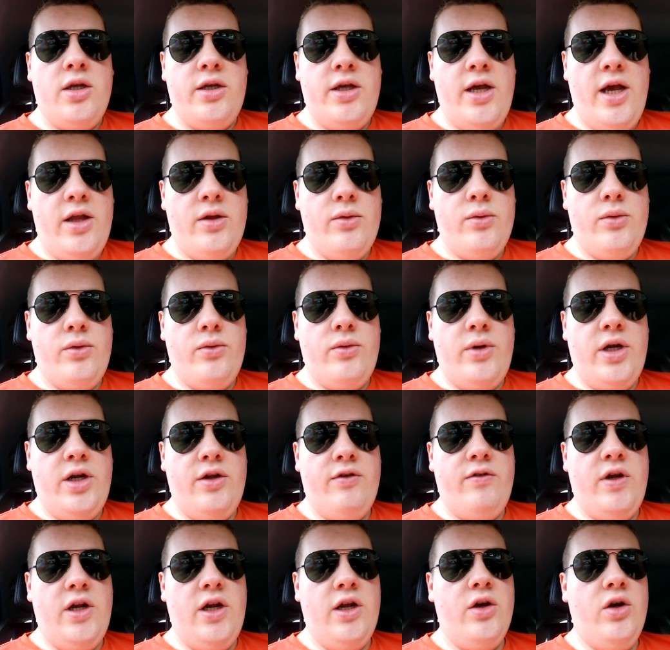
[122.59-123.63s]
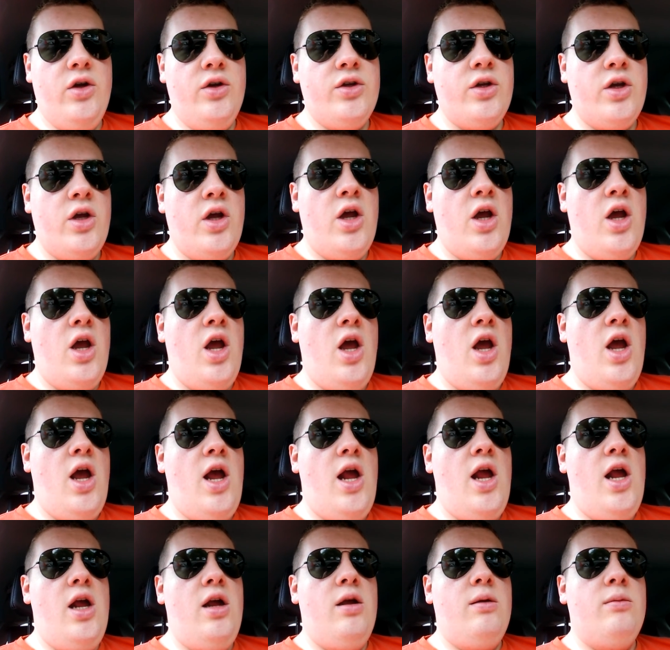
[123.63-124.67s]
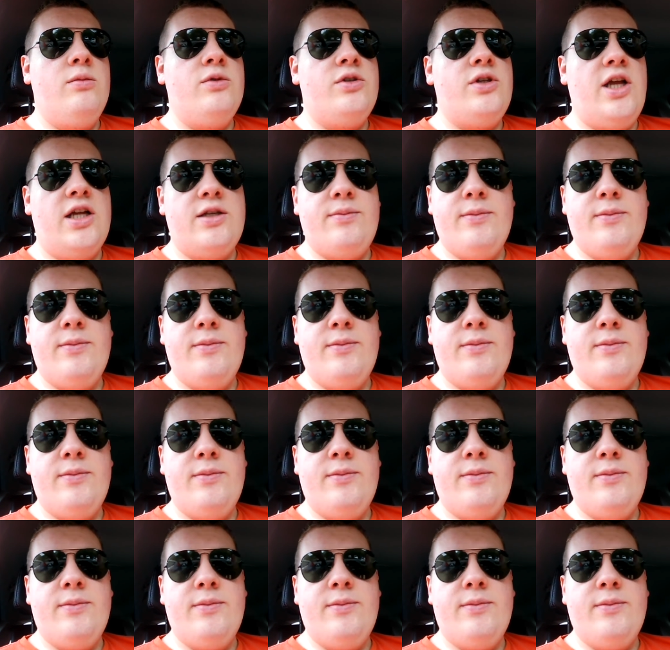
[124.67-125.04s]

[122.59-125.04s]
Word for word: yeah, they were really, really good. Um, so